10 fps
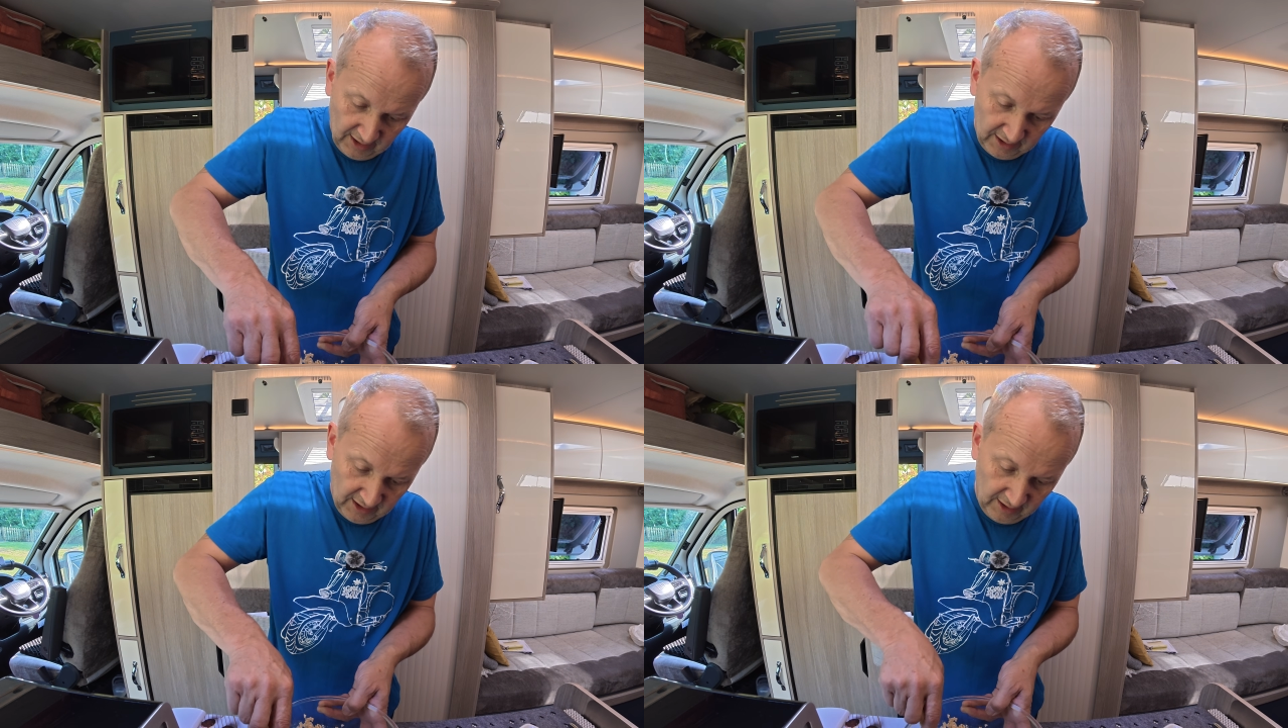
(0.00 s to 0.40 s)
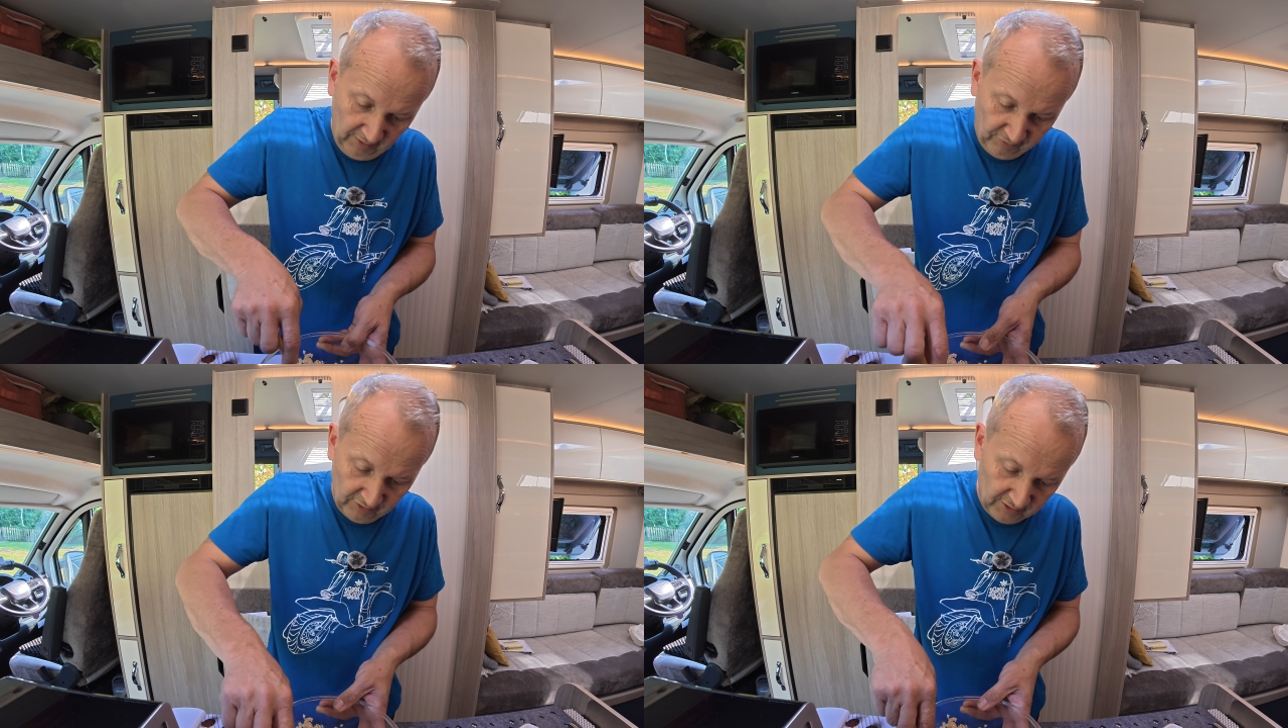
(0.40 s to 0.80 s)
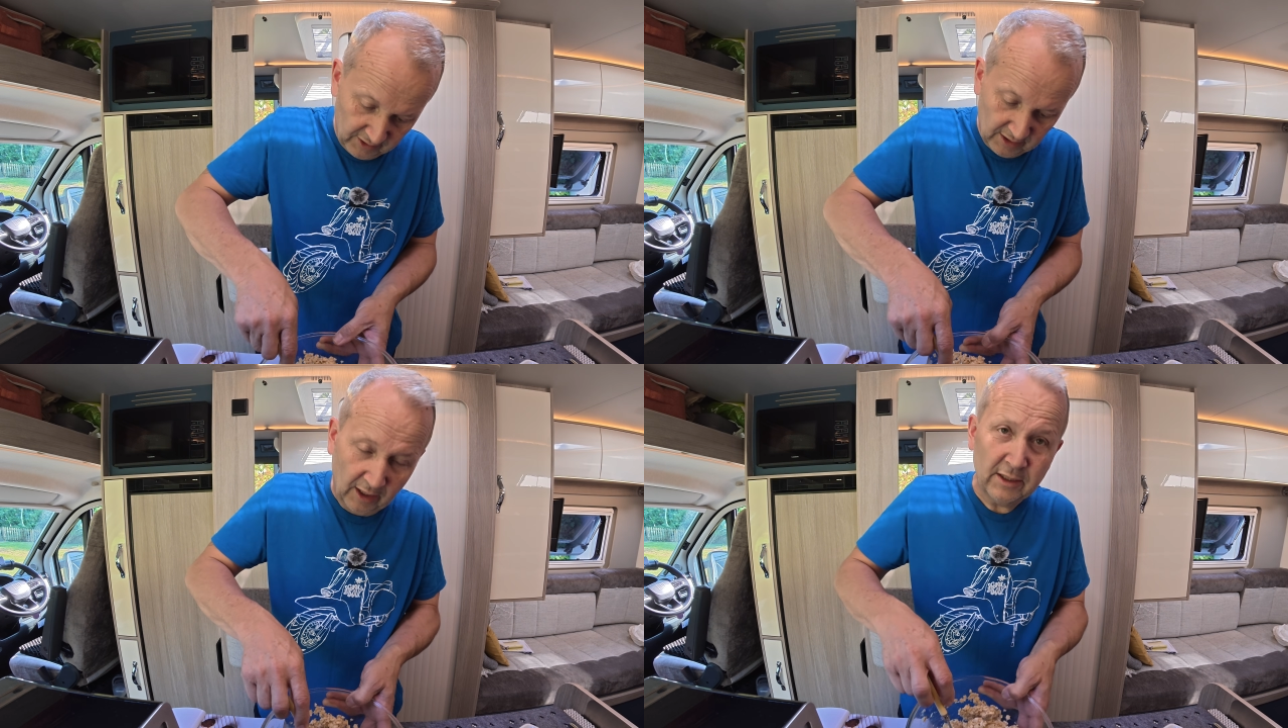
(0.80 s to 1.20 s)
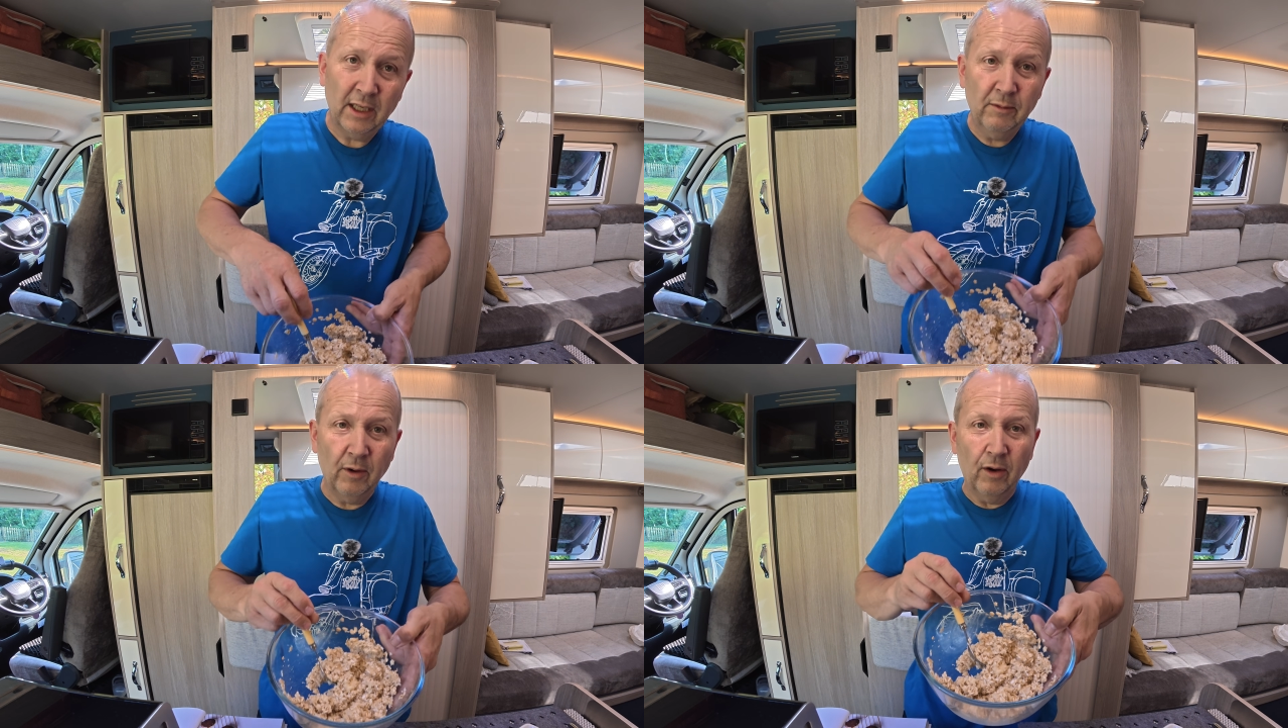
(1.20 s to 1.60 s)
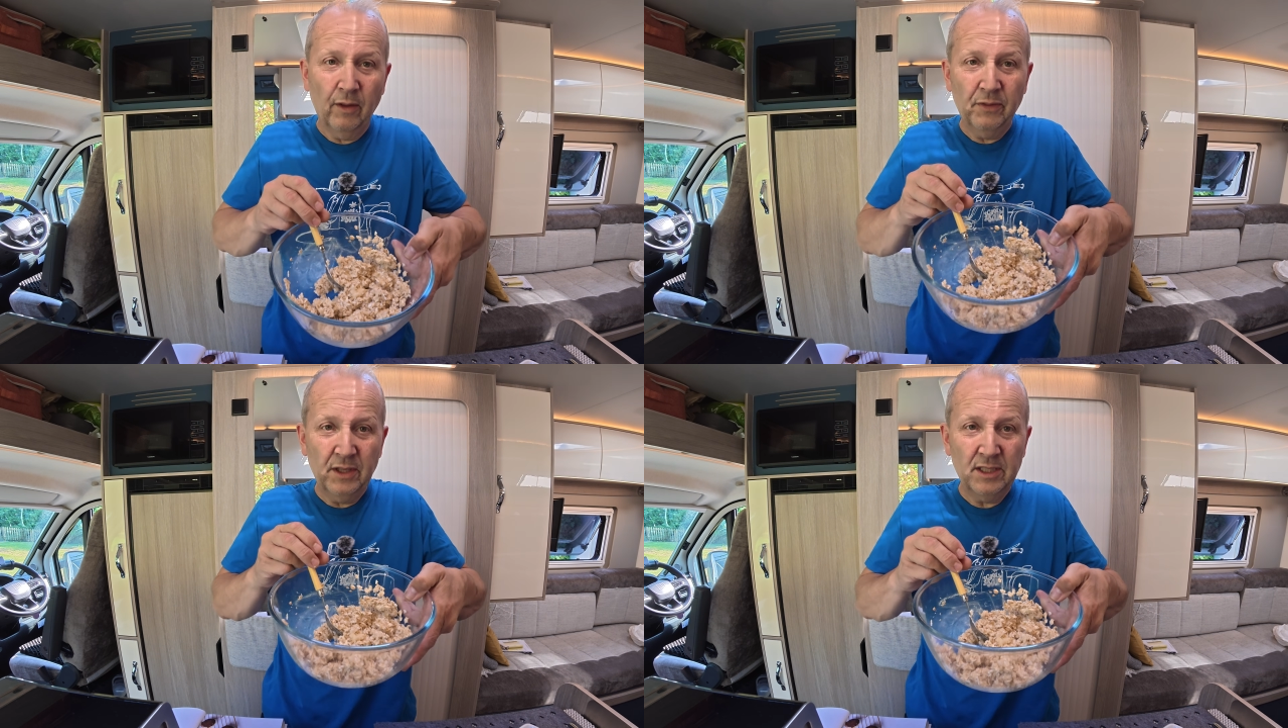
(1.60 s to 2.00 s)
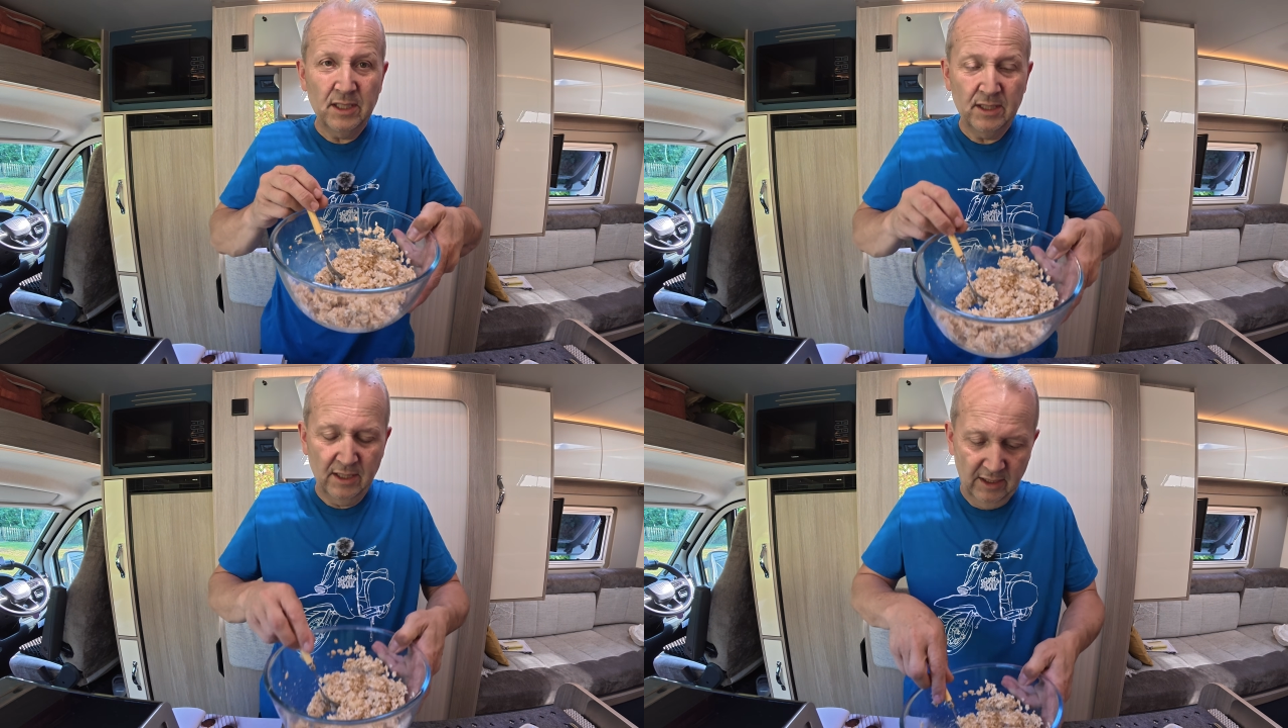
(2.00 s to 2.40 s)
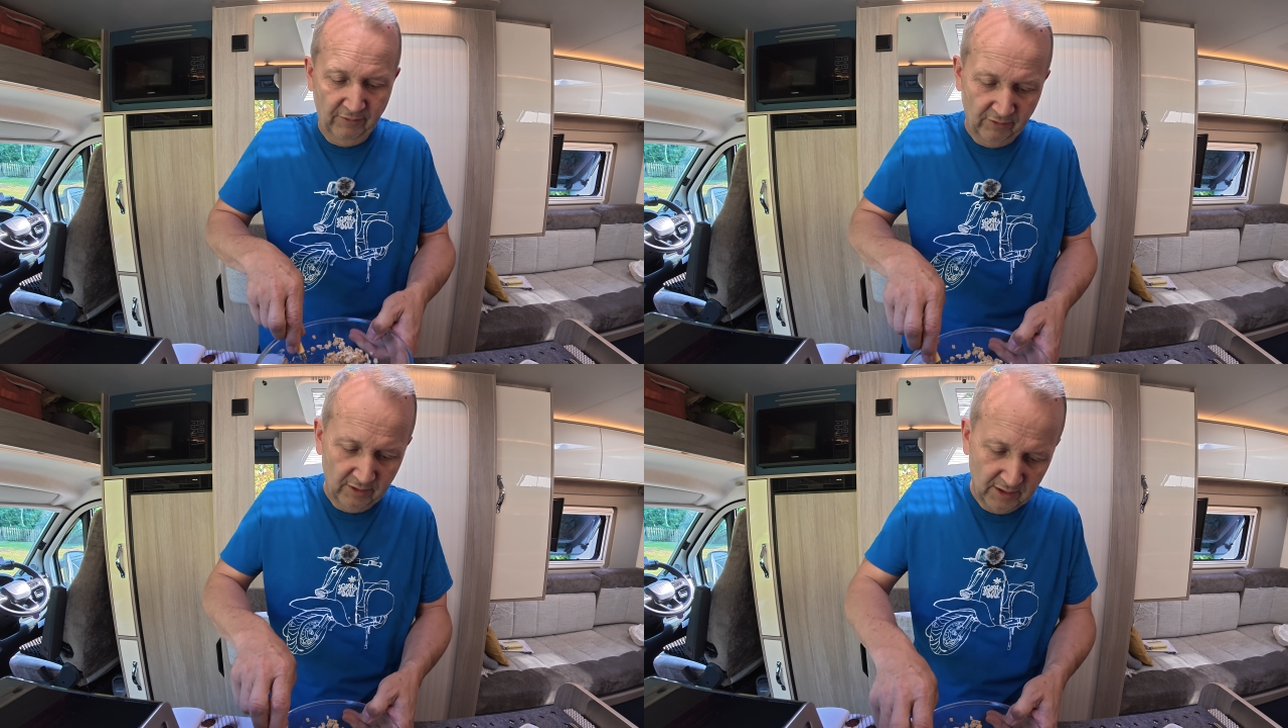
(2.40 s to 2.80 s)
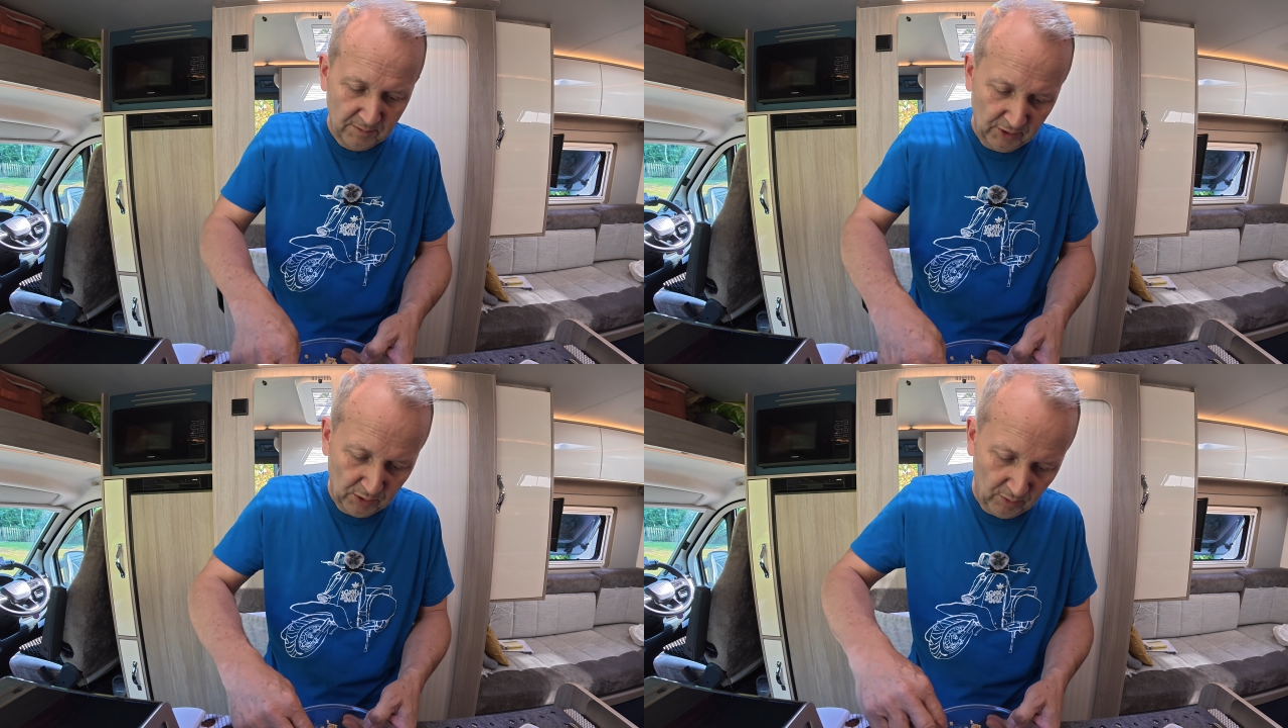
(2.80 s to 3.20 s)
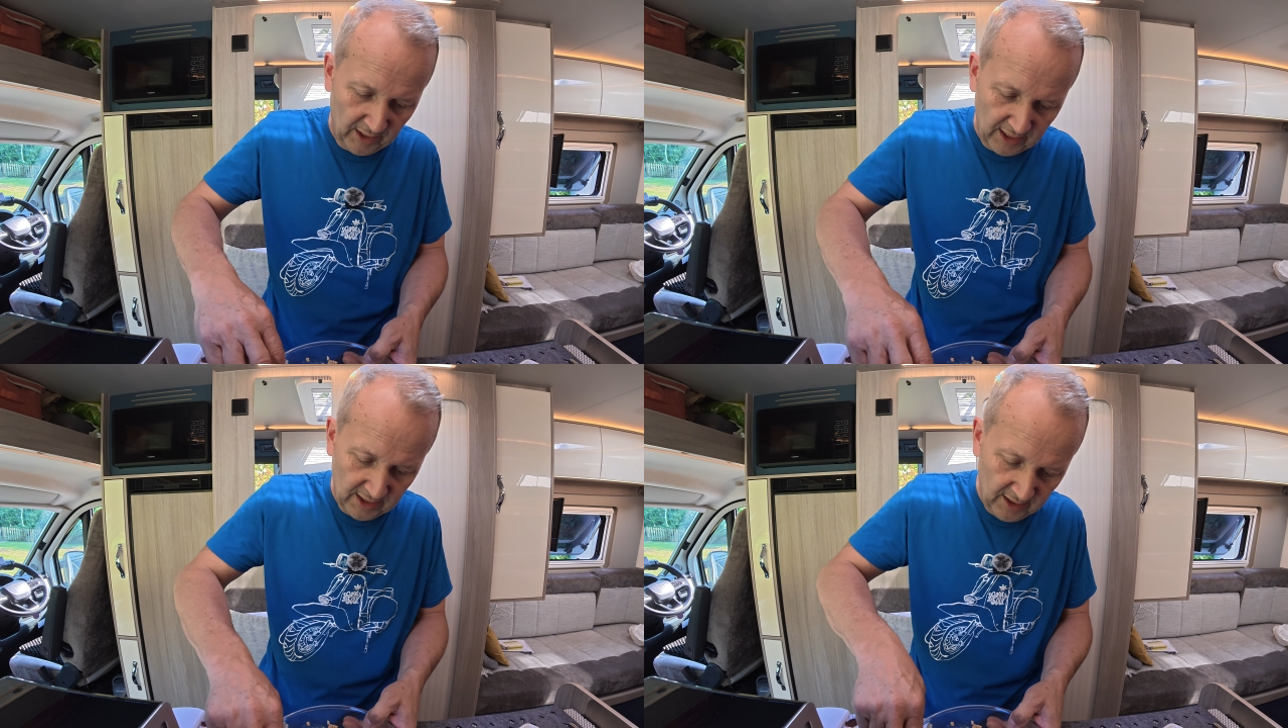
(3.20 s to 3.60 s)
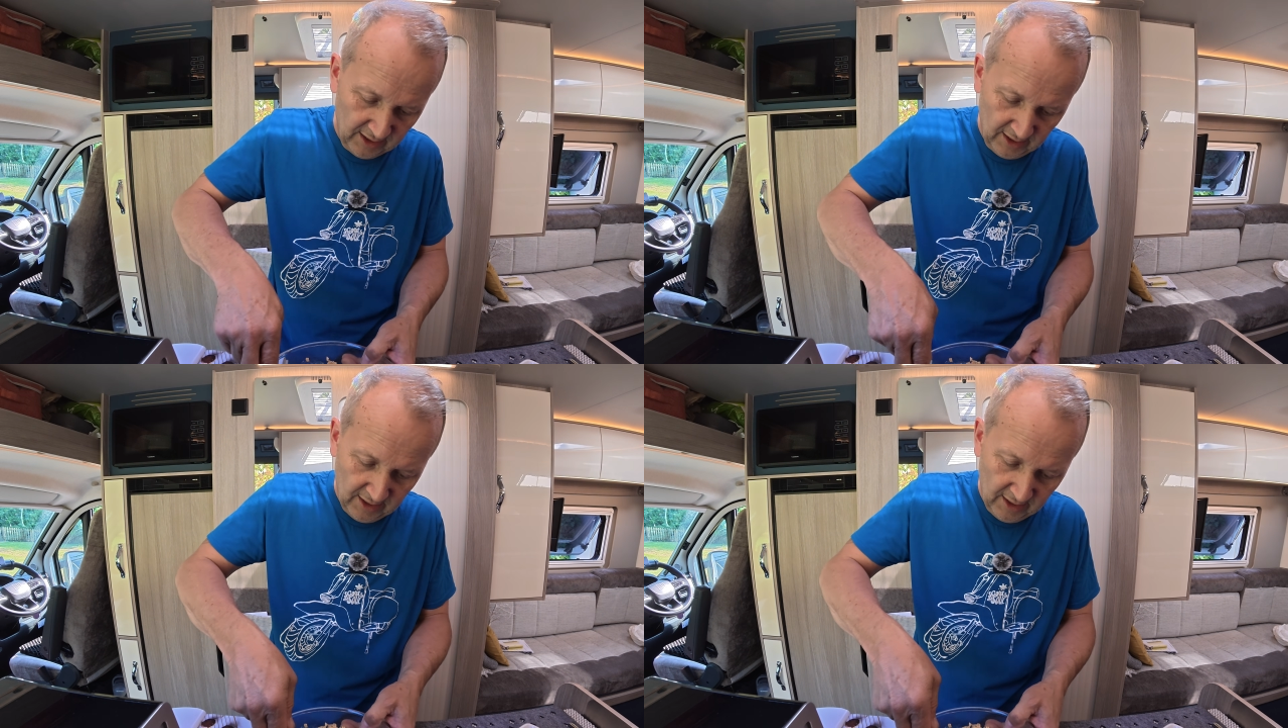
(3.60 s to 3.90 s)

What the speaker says: it's the difference. I'll tell you what, this is the difference between